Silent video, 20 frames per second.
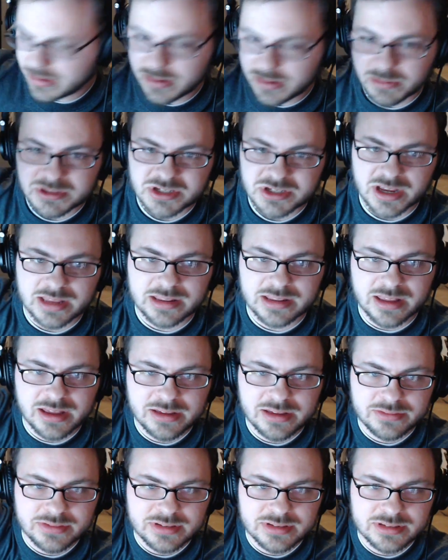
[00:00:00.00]
Which I
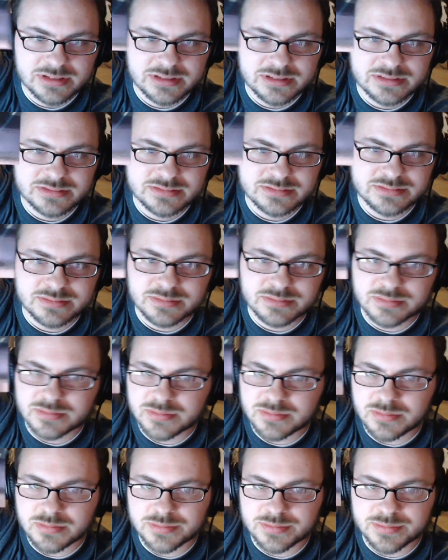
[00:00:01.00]
love.
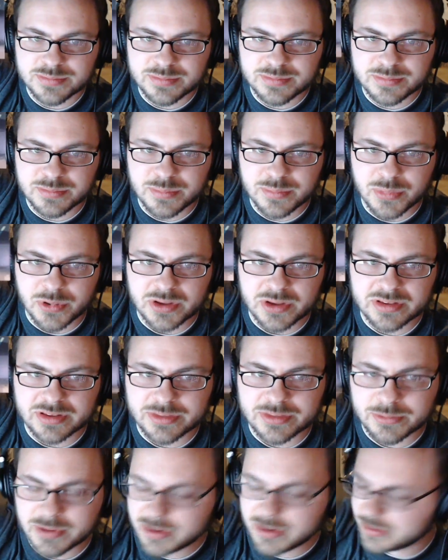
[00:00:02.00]
Boys on
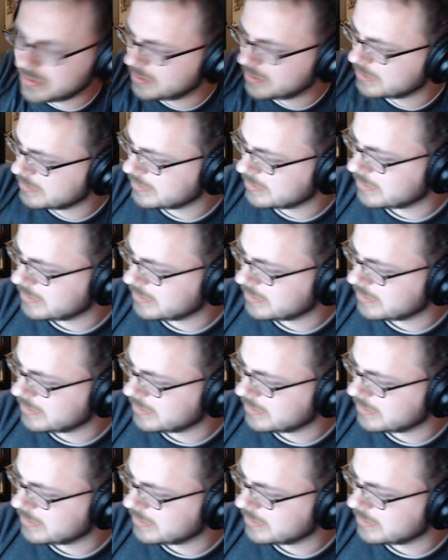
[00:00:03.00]
the Road.